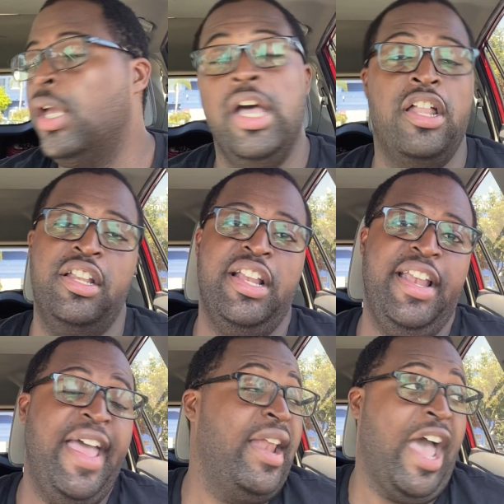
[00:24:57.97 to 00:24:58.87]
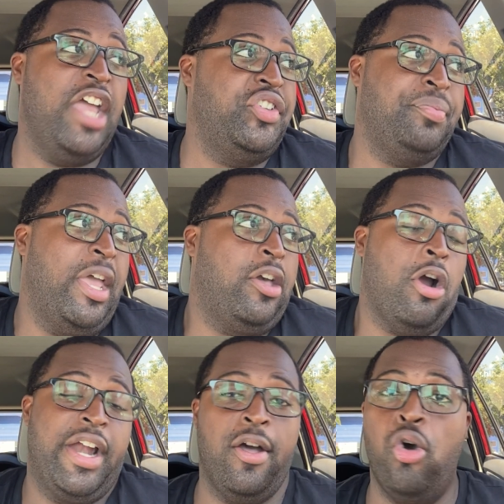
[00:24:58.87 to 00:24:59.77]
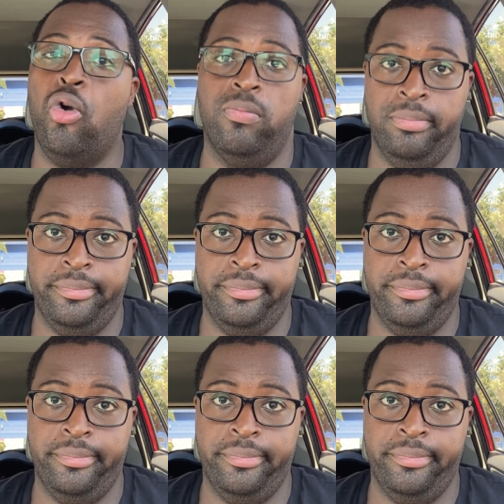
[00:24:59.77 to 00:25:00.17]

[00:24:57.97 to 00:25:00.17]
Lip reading: Other than that, I just make art at home.